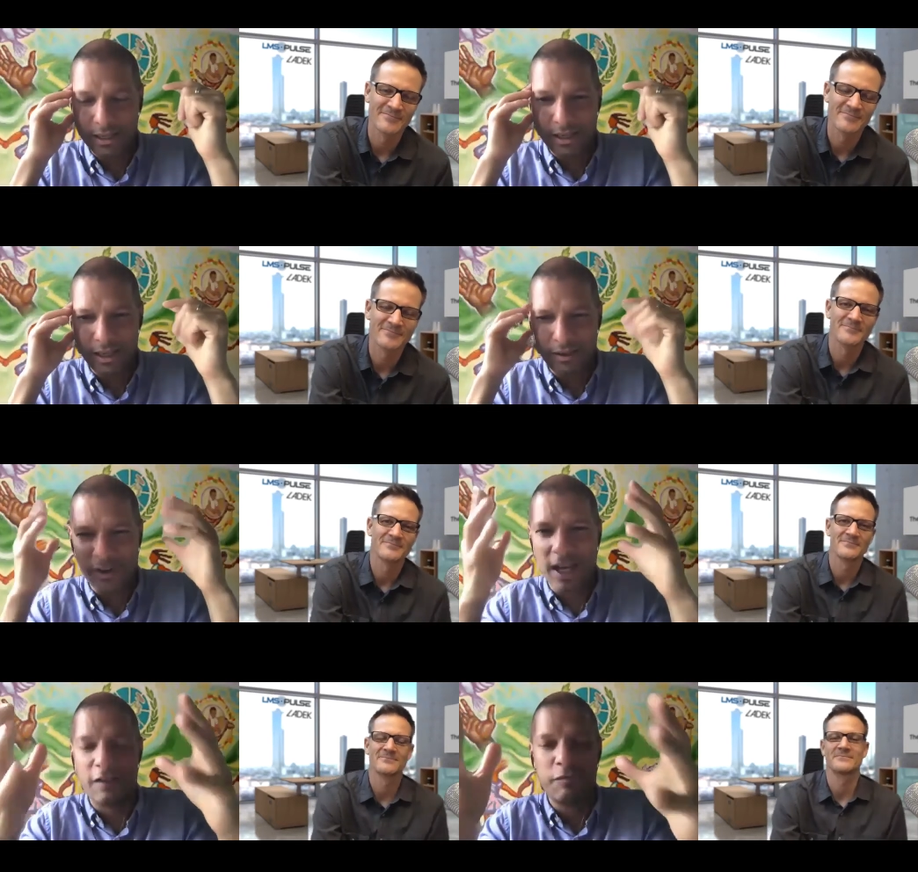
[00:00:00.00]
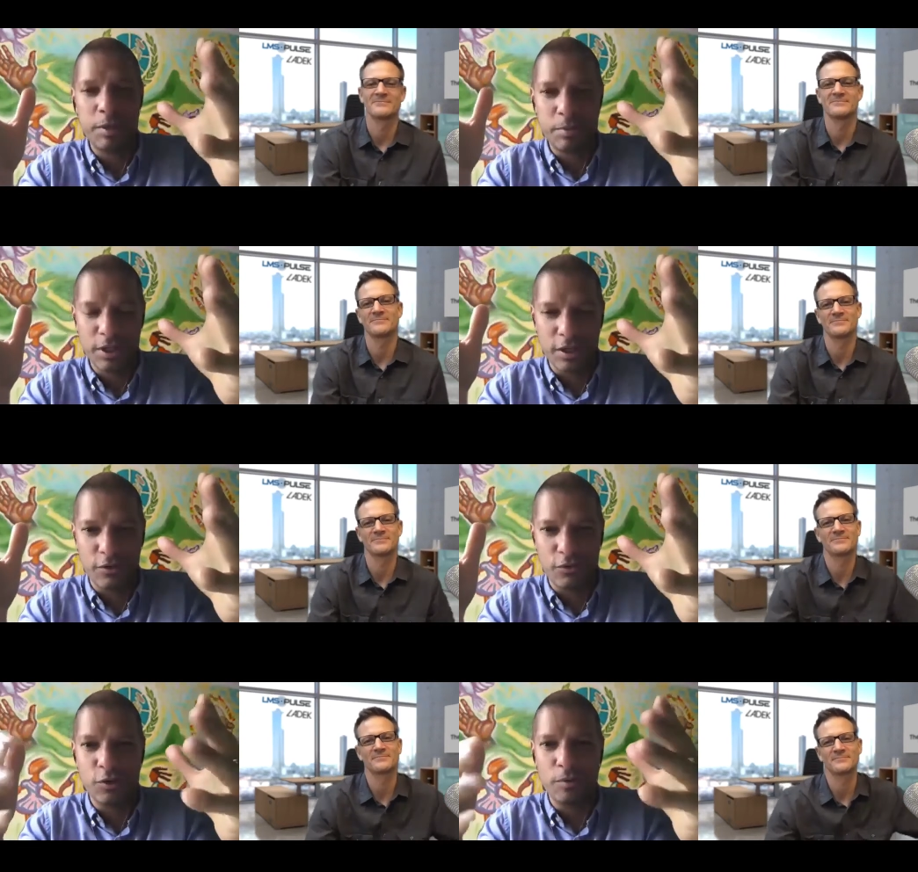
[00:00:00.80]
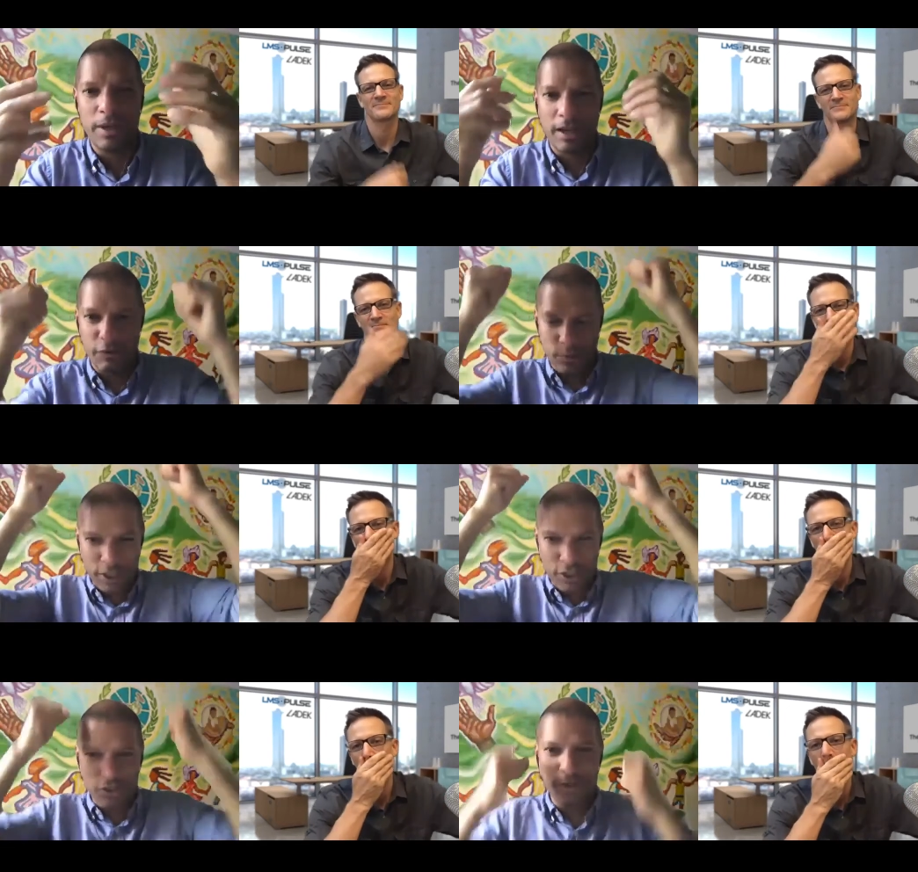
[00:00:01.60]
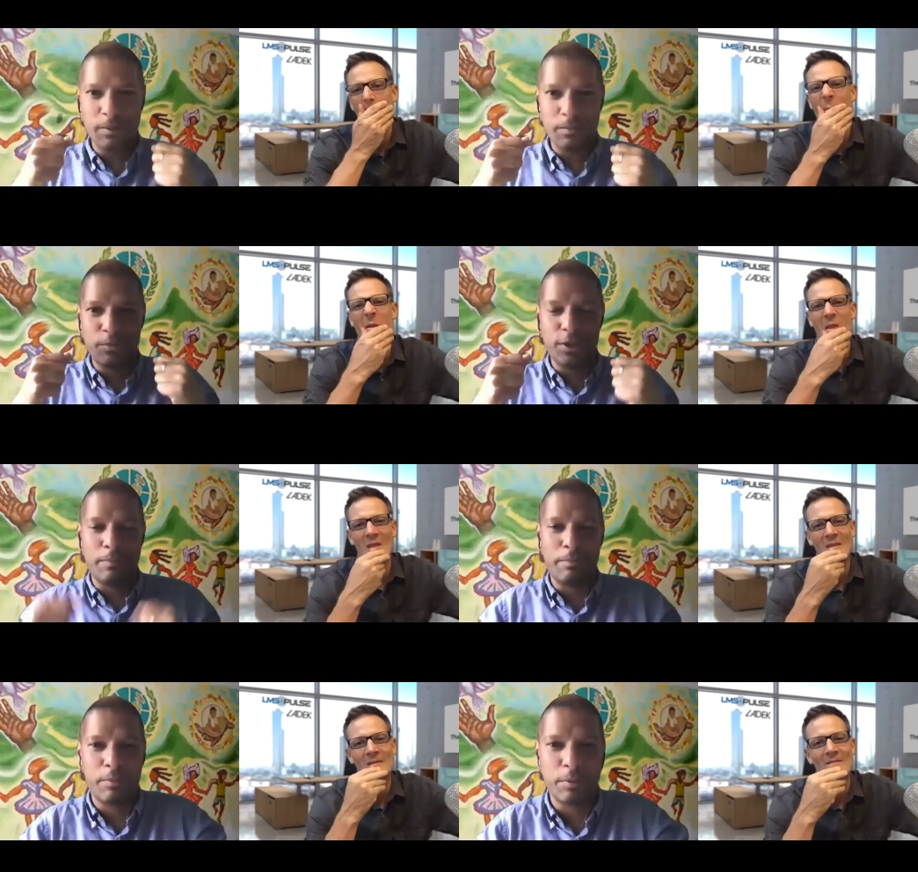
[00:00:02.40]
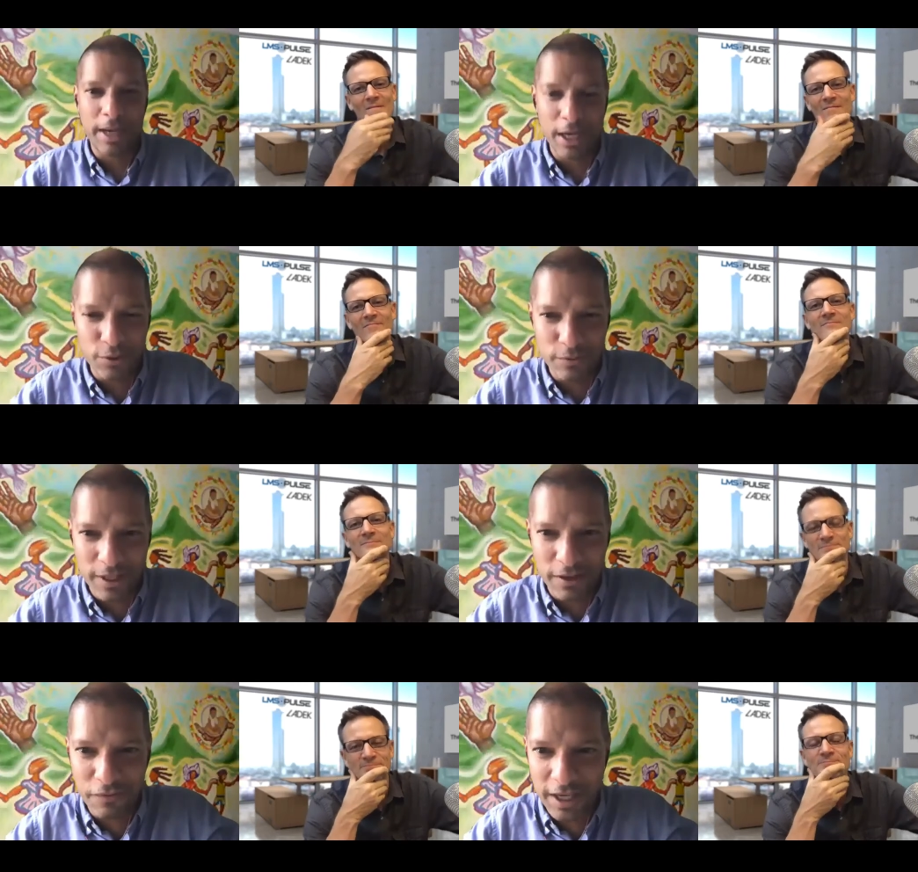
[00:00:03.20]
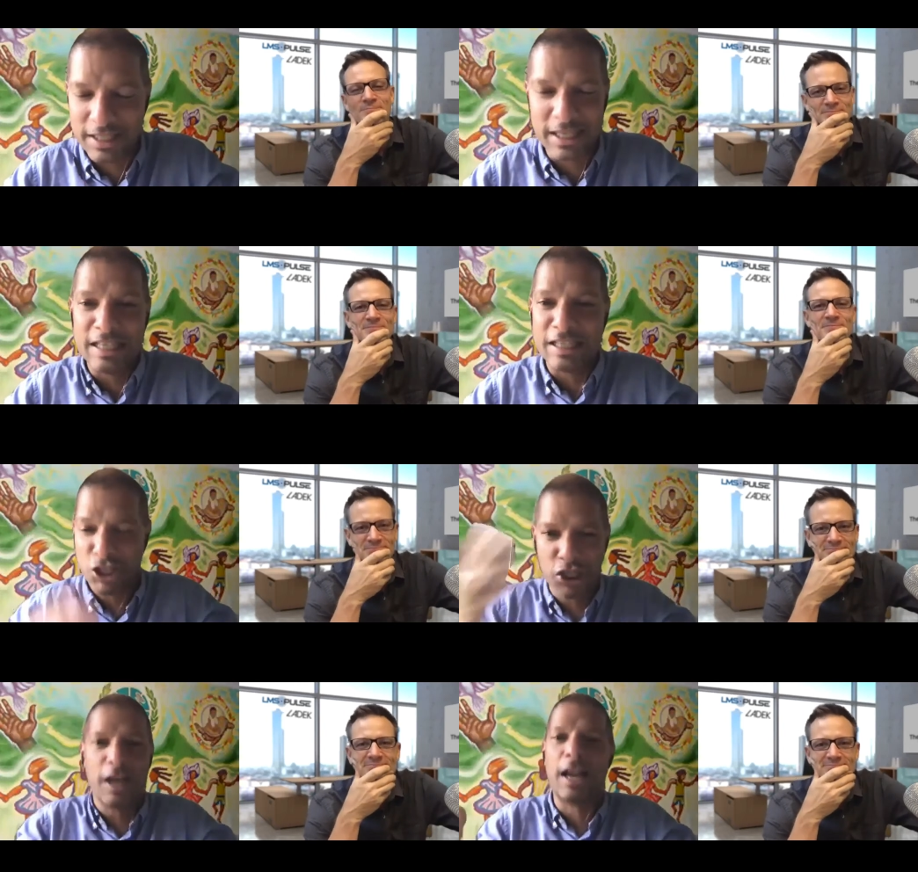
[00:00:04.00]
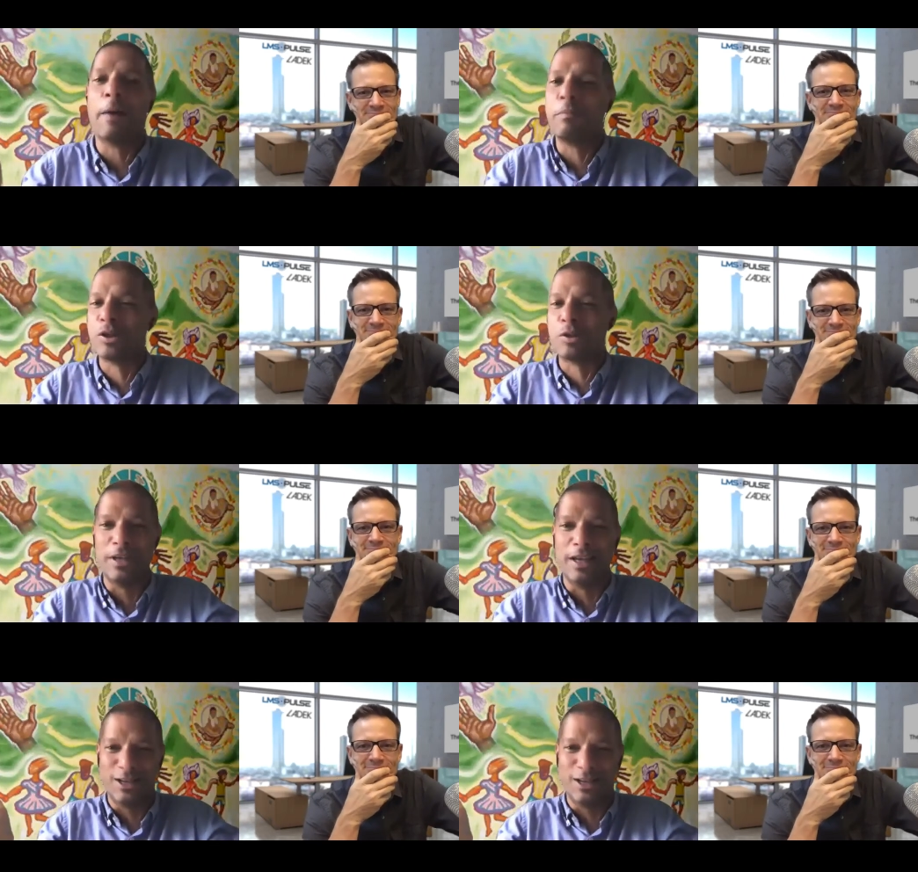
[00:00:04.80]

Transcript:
Speaker 1: if I have people in a room and everyone showed up with a paper bag over their face, it's just not happened to me yet,